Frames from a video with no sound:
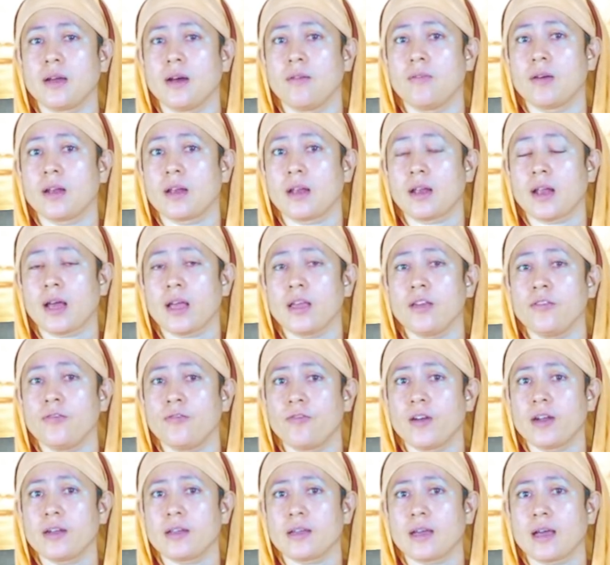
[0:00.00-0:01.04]
our
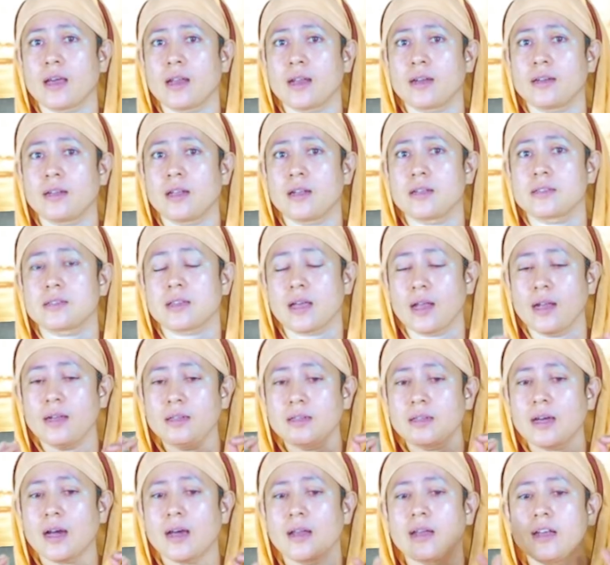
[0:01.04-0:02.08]
life and character is
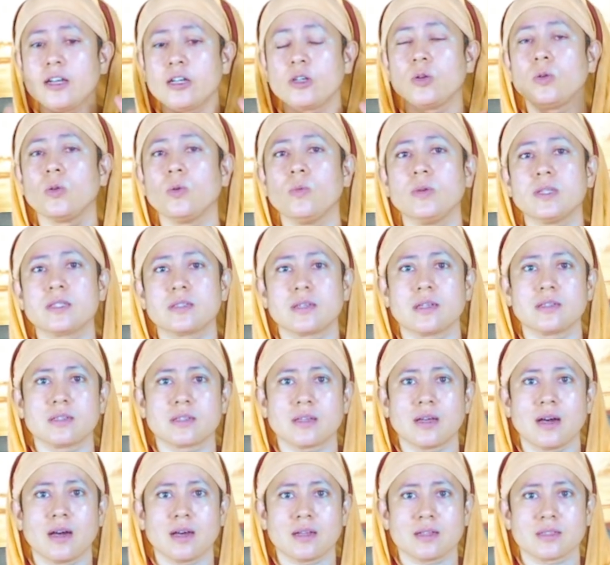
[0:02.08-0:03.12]
entirely to do with
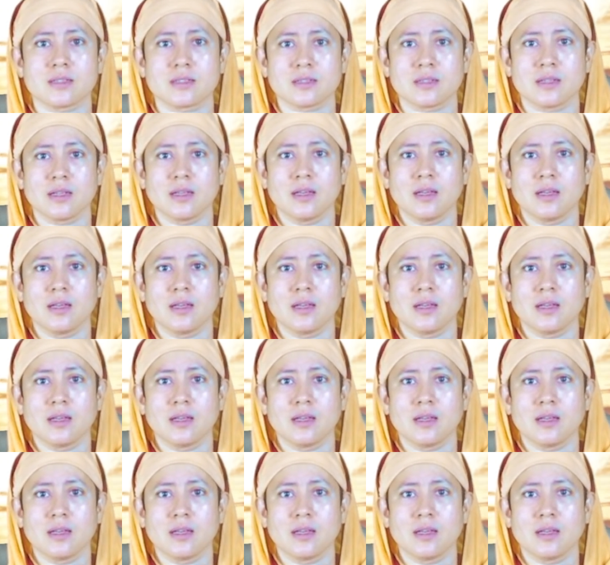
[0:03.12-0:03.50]
sanskars.